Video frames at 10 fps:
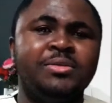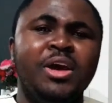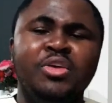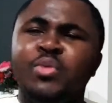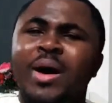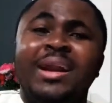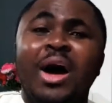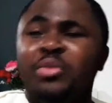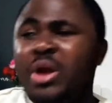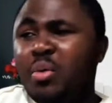You allow
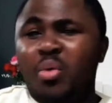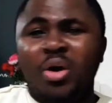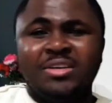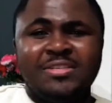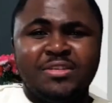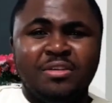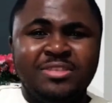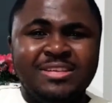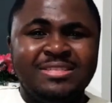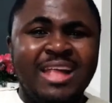the worries of
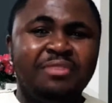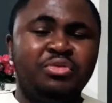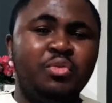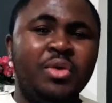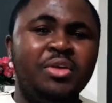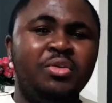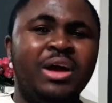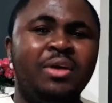this life to weigh you down.